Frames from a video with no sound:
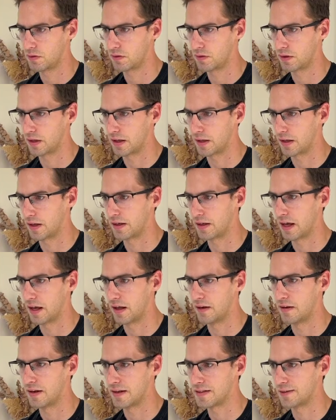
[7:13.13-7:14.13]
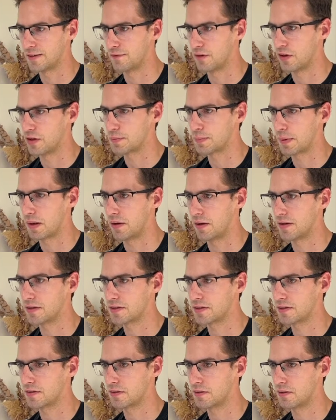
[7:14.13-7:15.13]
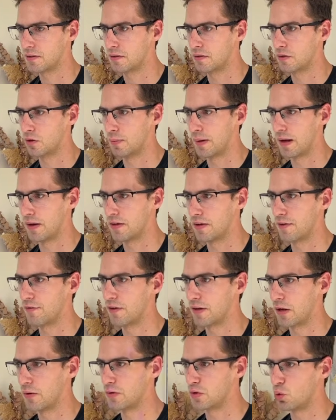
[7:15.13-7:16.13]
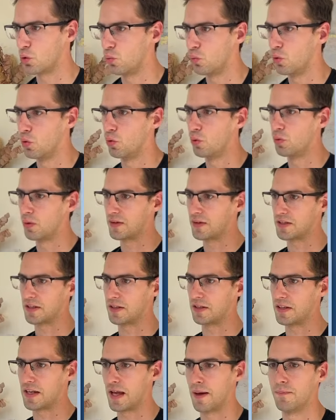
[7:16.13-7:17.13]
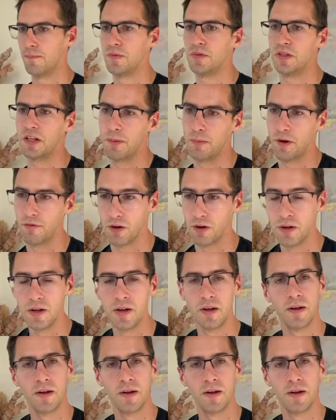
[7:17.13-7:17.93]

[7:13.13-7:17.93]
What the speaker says: like again, as a first pass, not bad. If I go into a wall, is it? Yep, it's a game over.